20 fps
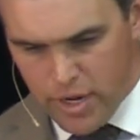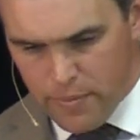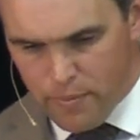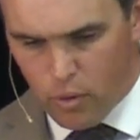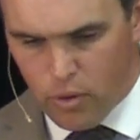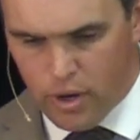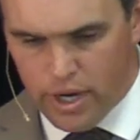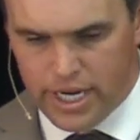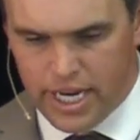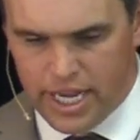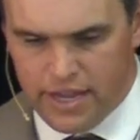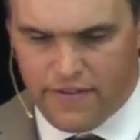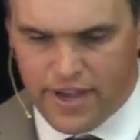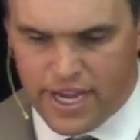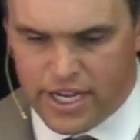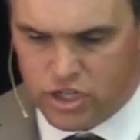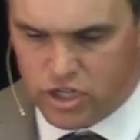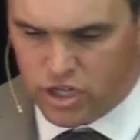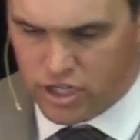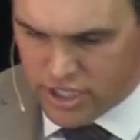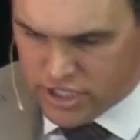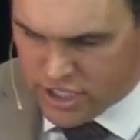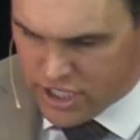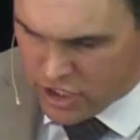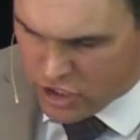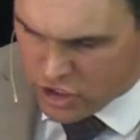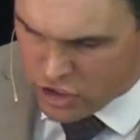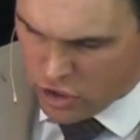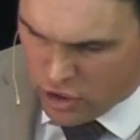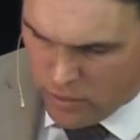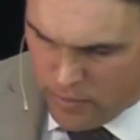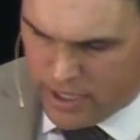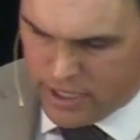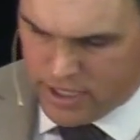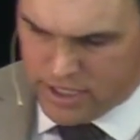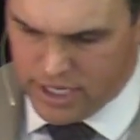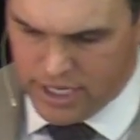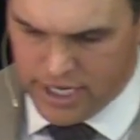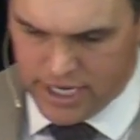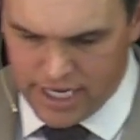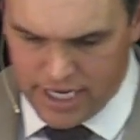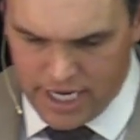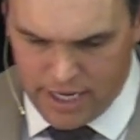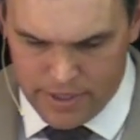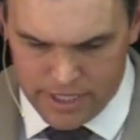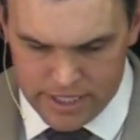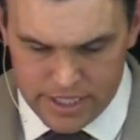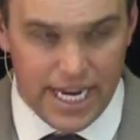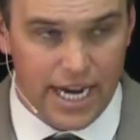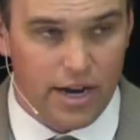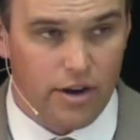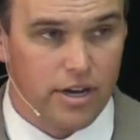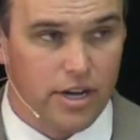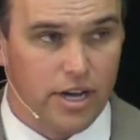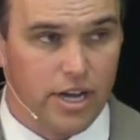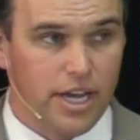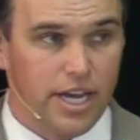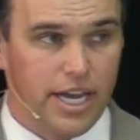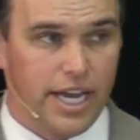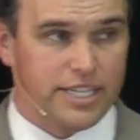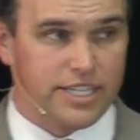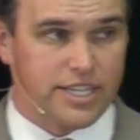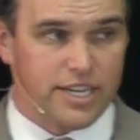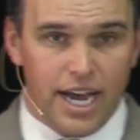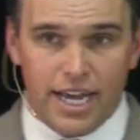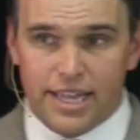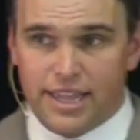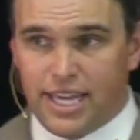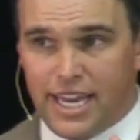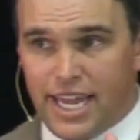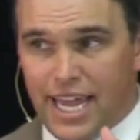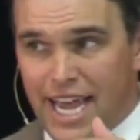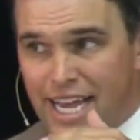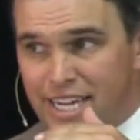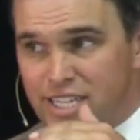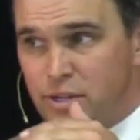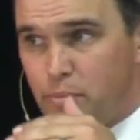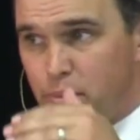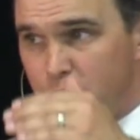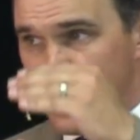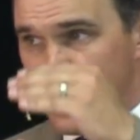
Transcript: point evangelistic sermon to Nicodemus. Now, it's not that he hasn't been